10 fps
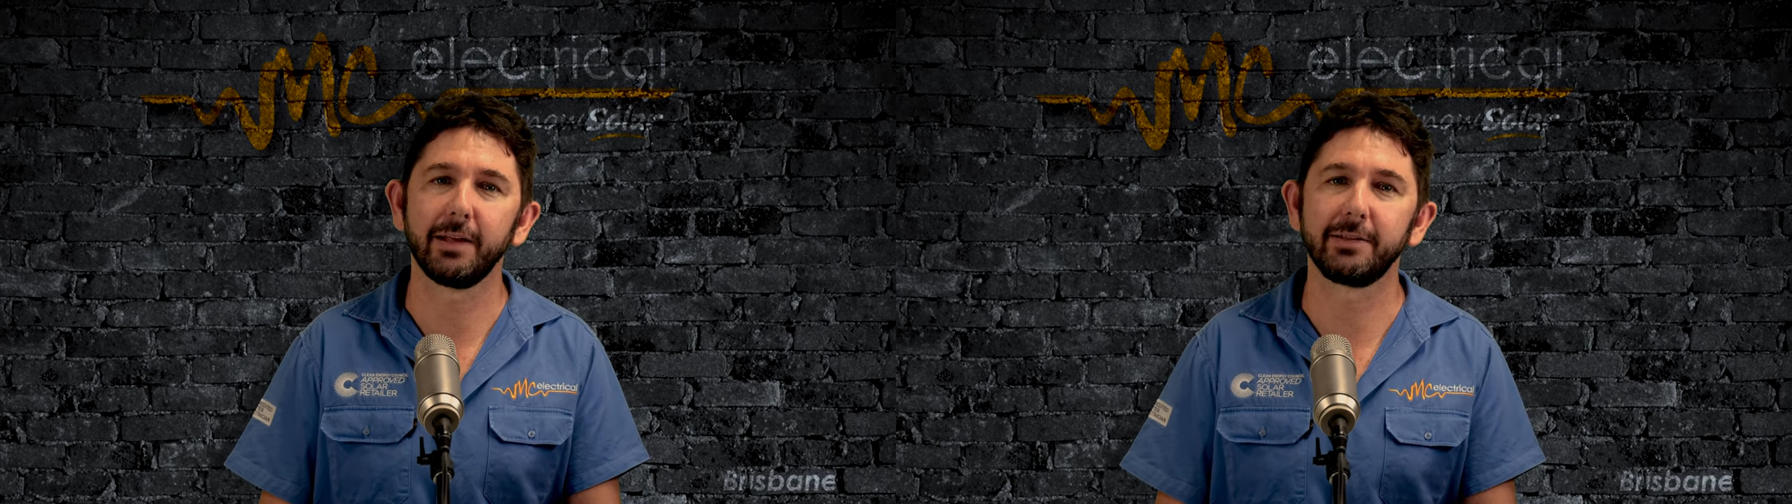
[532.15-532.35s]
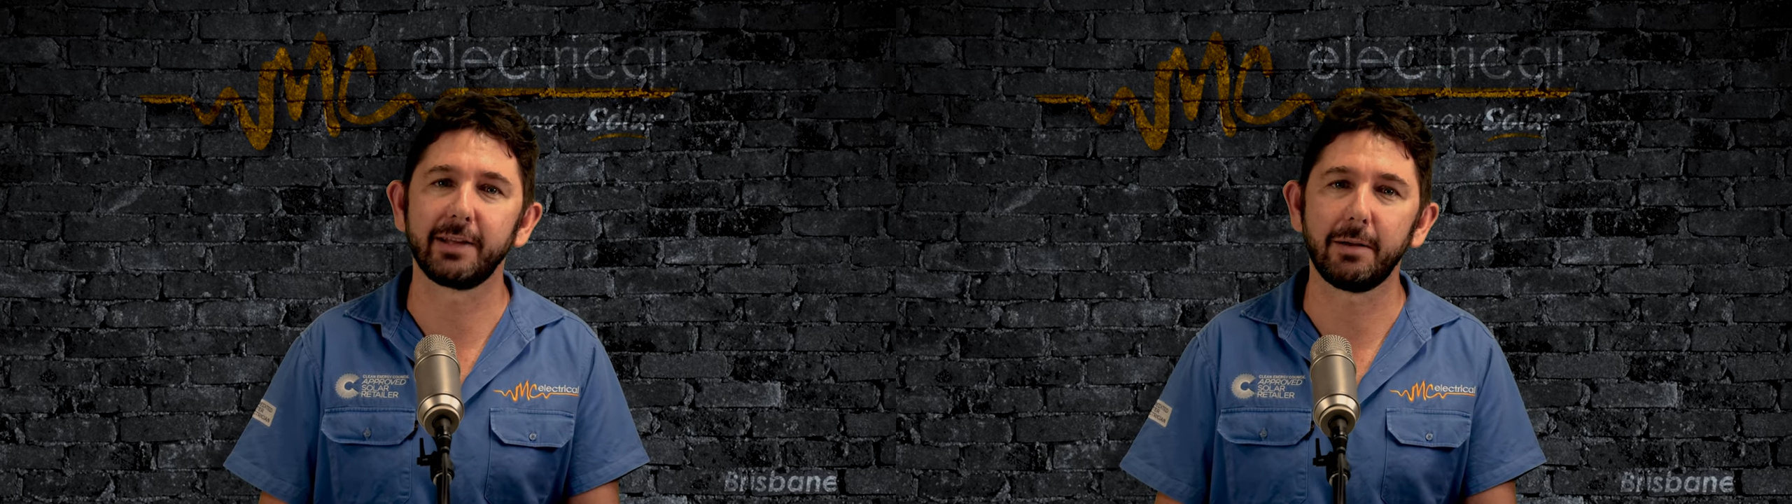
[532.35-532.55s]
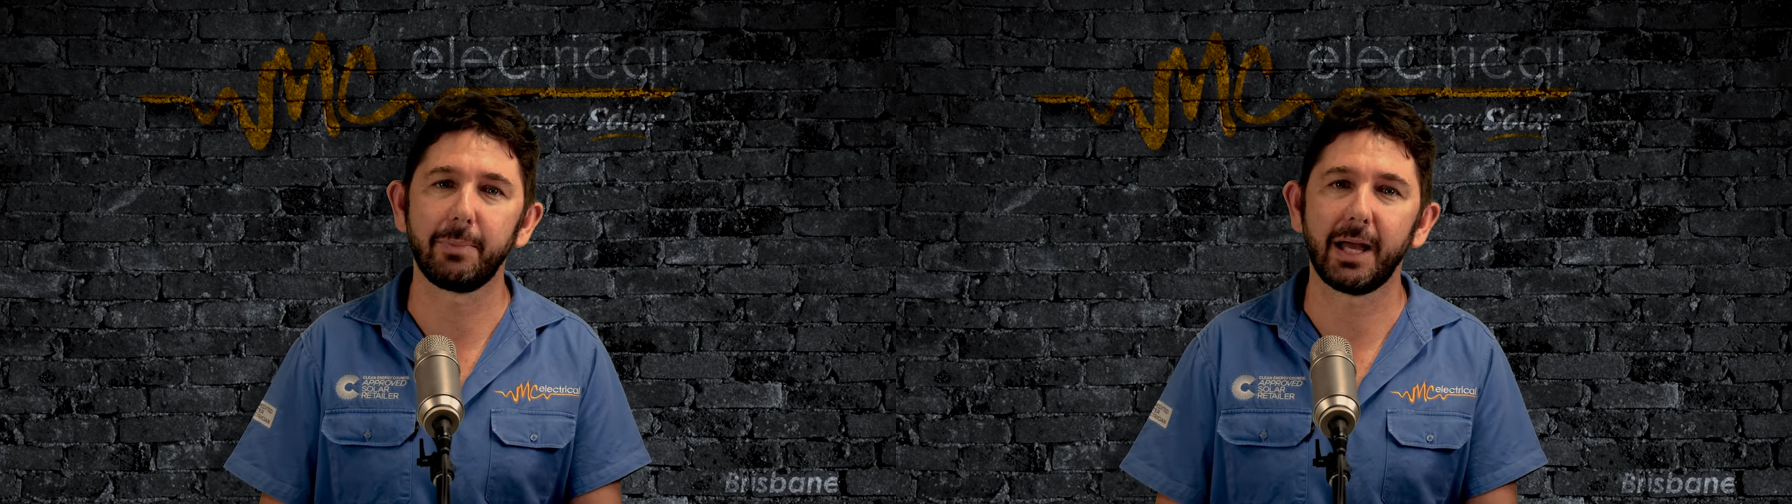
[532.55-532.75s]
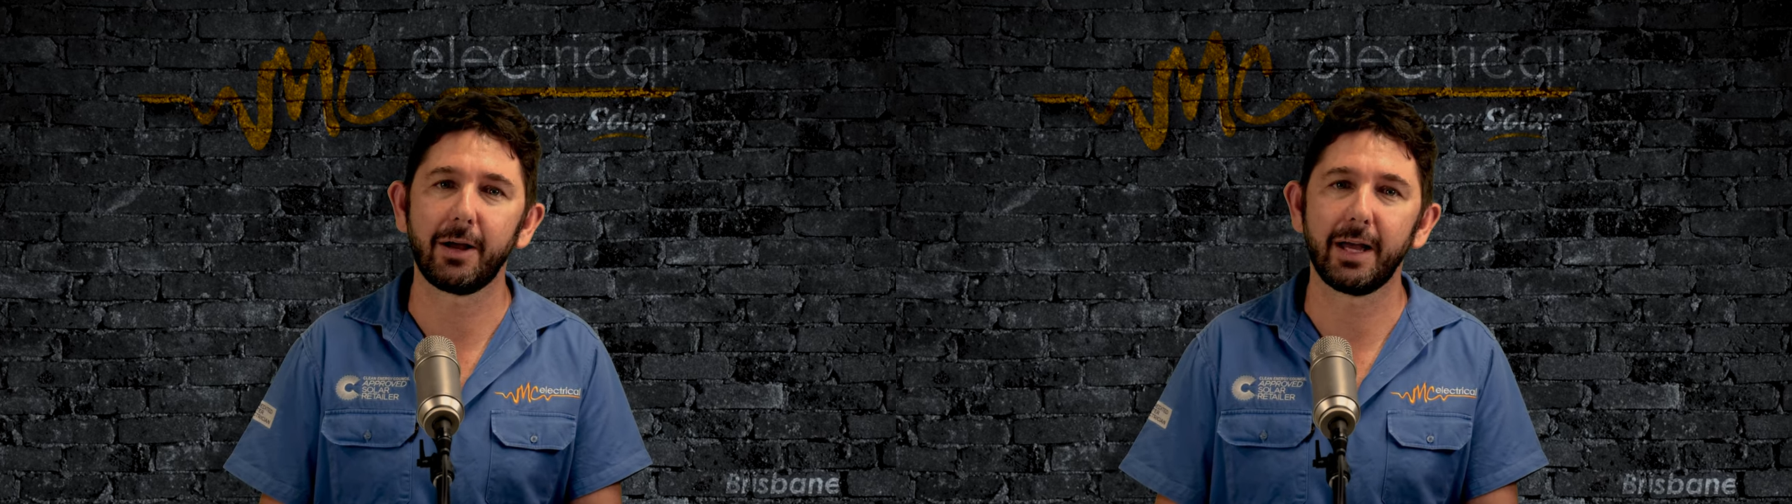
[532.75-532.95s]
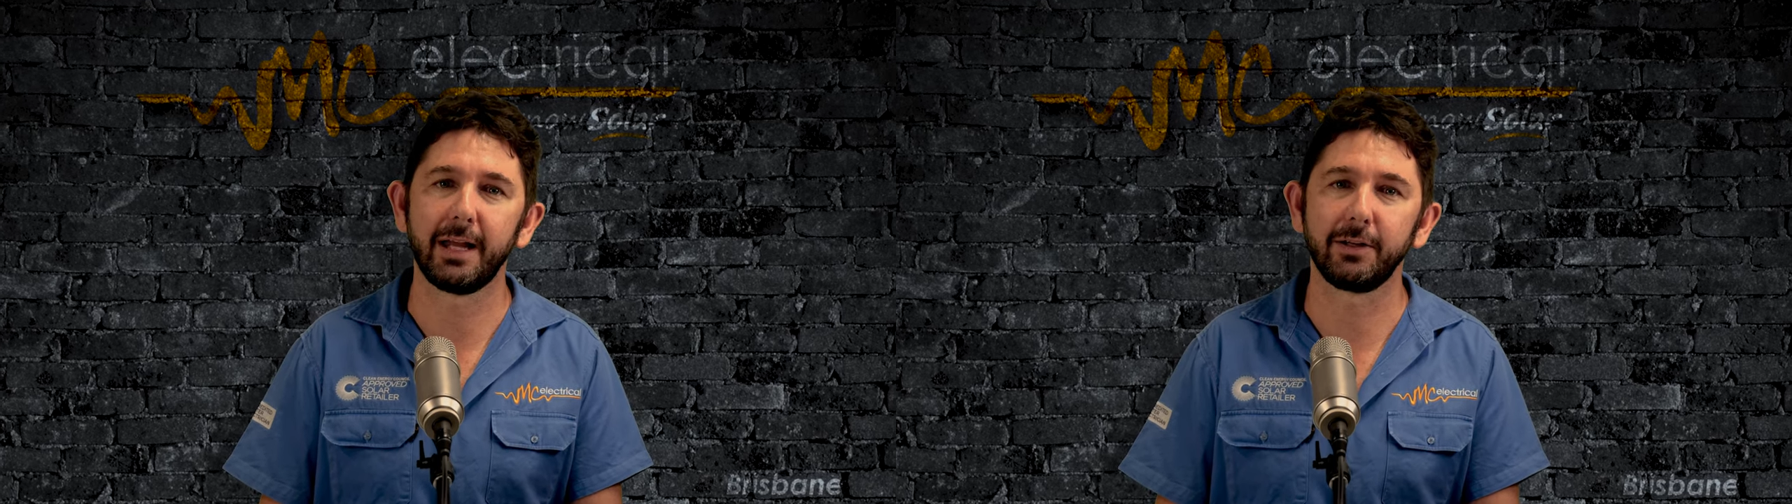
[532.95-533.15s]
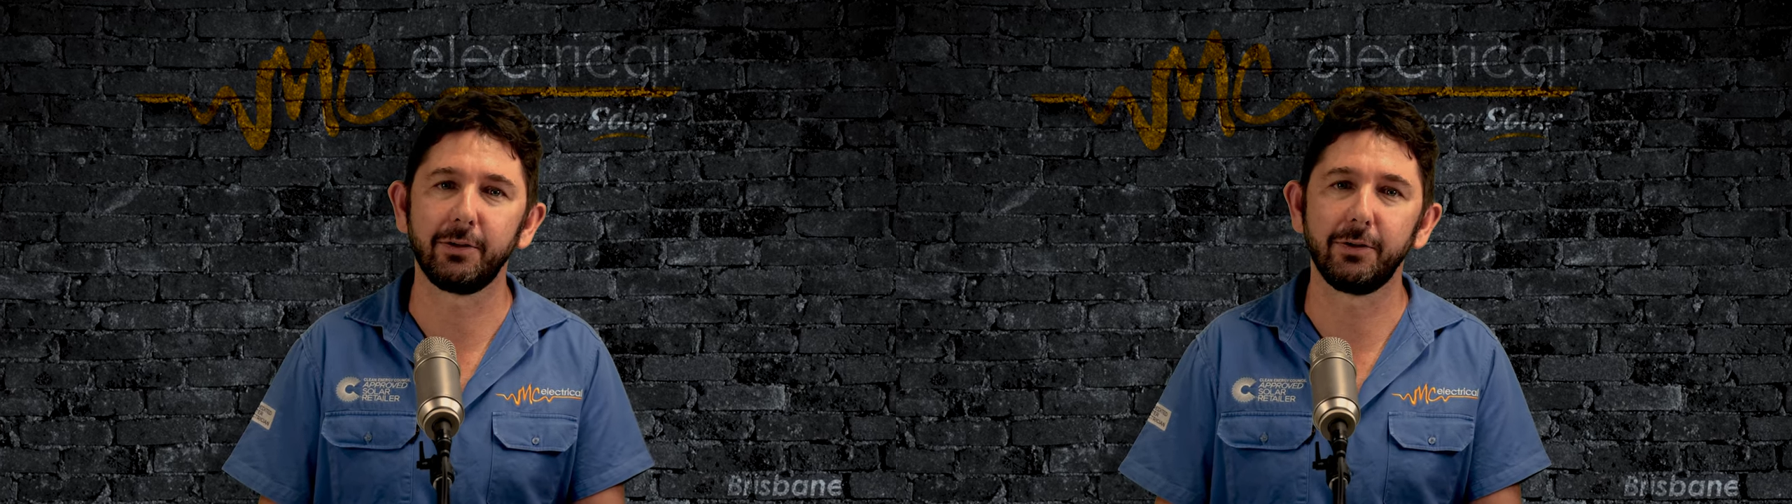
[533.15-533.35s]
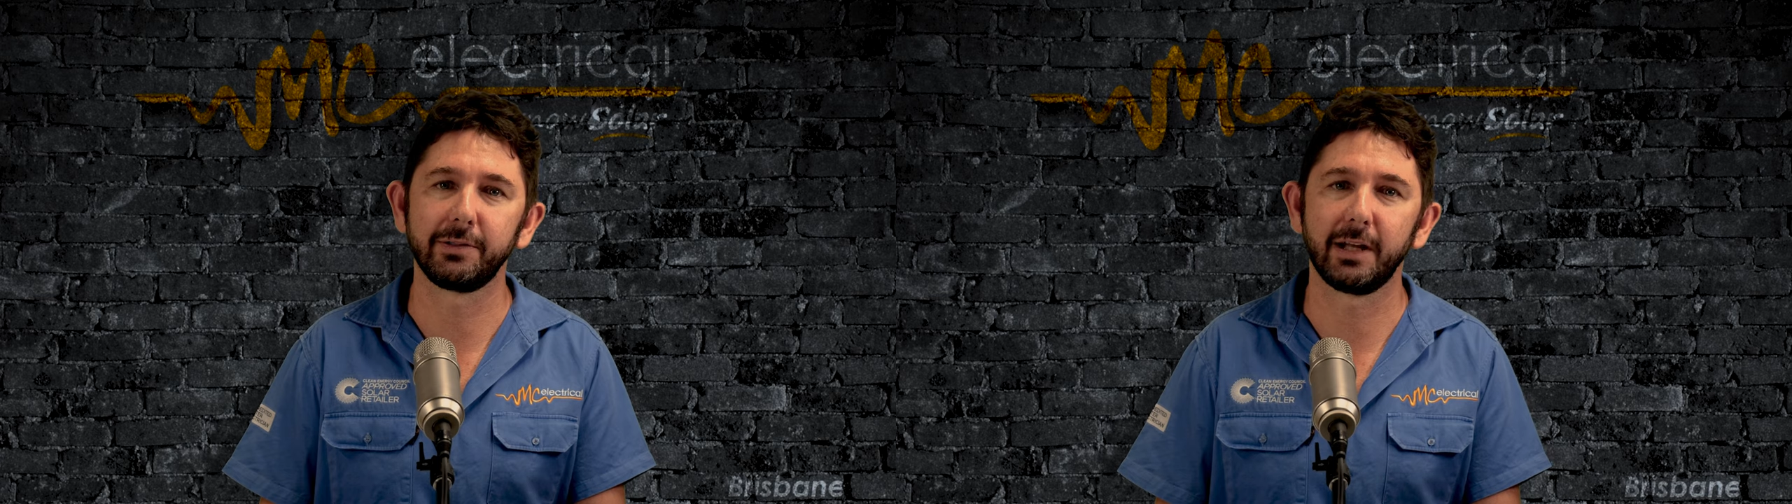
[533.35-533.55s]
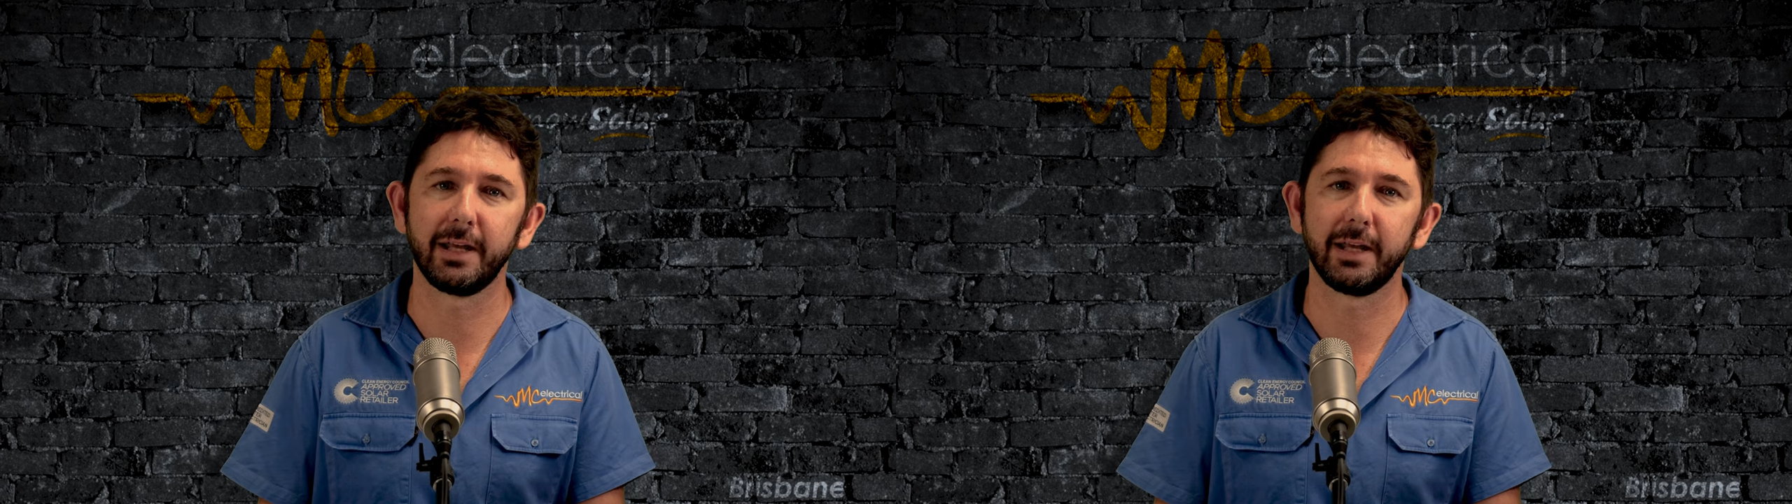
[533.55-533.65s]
SunPower and Q-cell